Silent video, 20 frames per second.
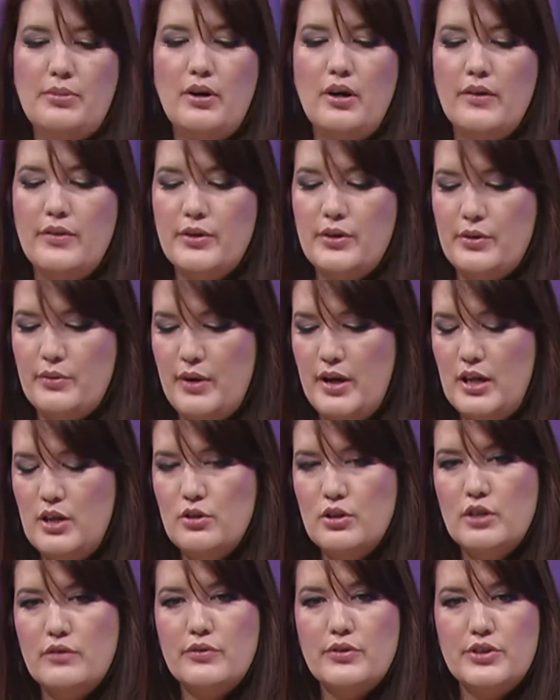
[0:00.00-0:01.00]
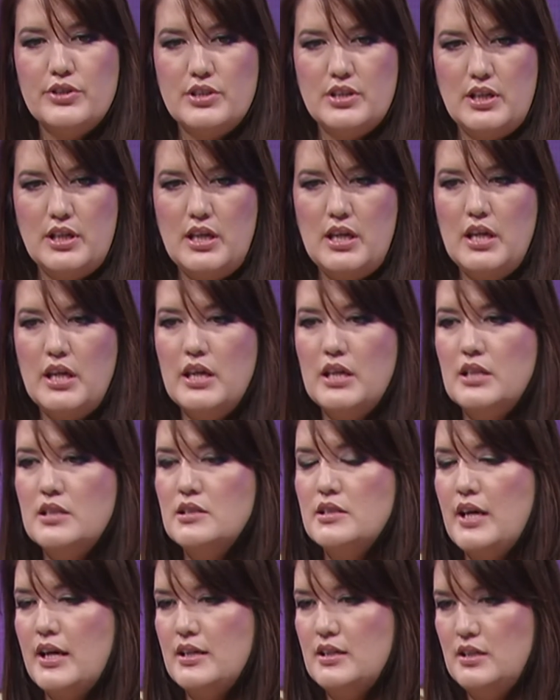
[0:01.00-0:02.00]
Paul the Great University in
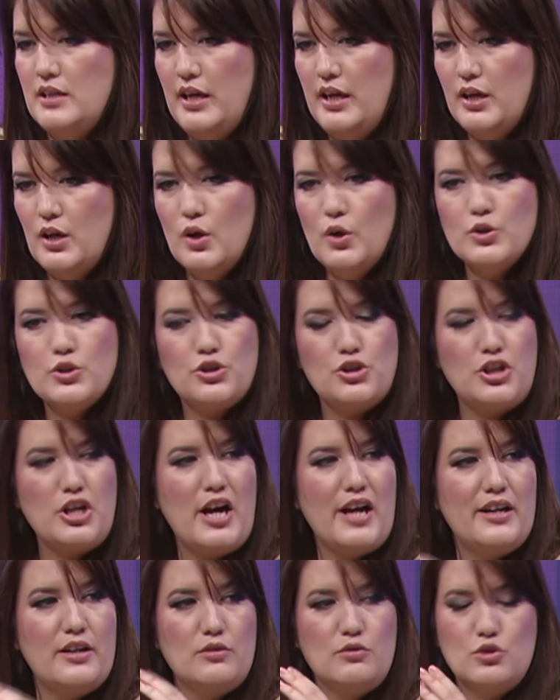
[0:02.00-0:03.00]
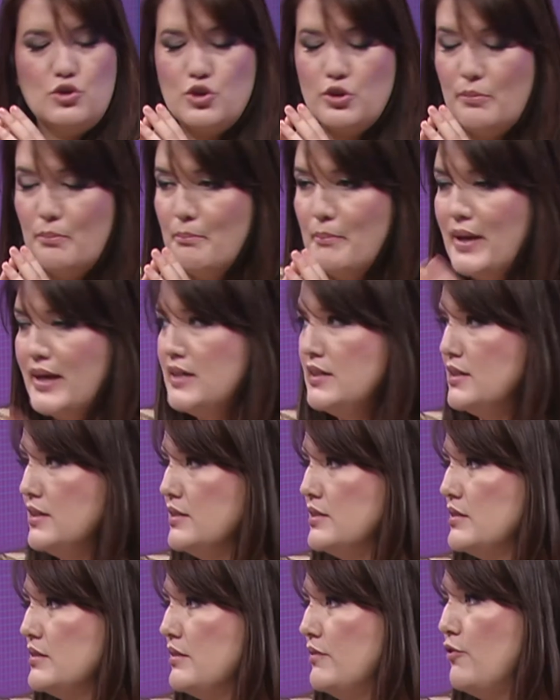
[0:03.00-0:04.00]
San Diego, so she got a
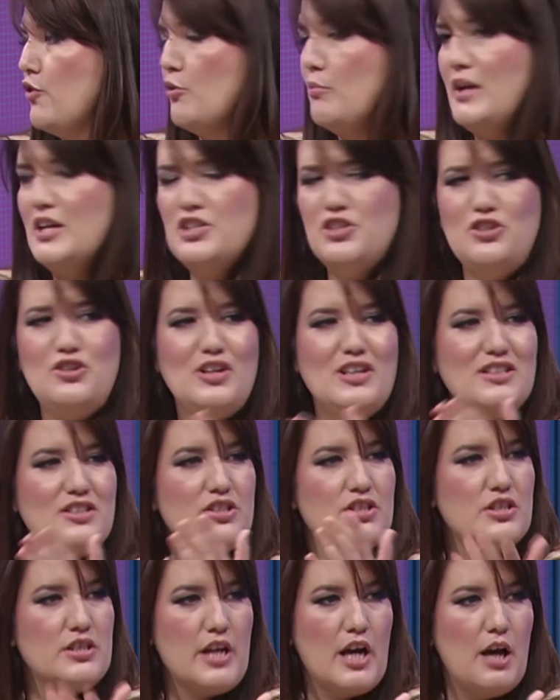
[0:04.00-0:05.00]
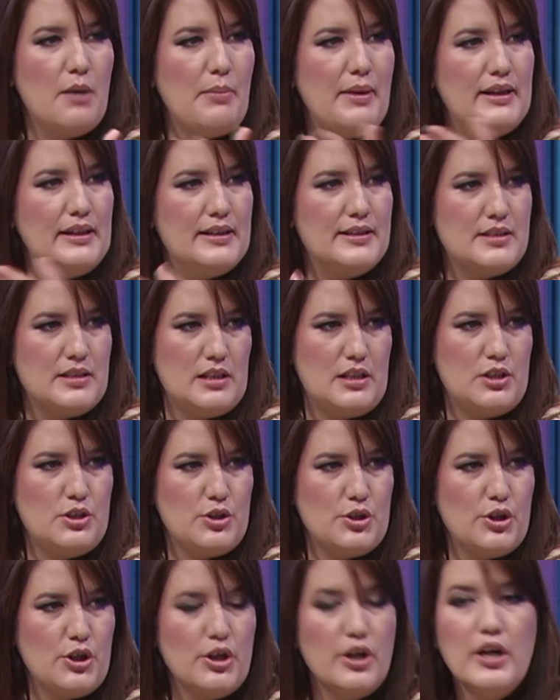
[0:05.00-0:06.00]
tremendous formation. You can just tell by listening
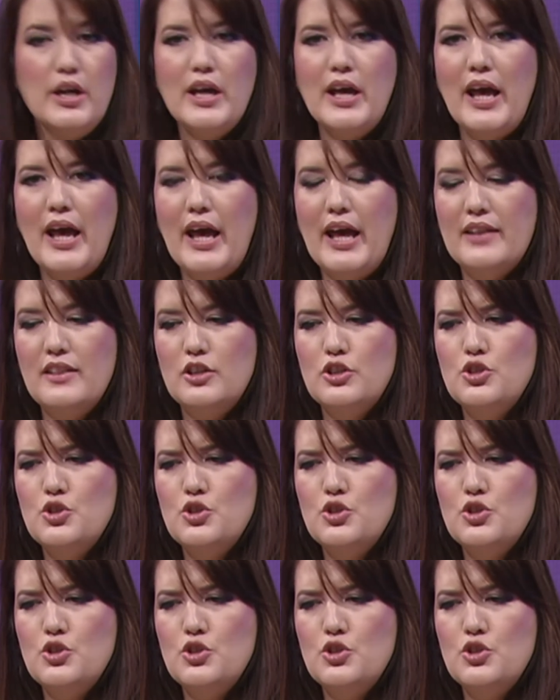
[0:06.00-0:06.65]
to her. And the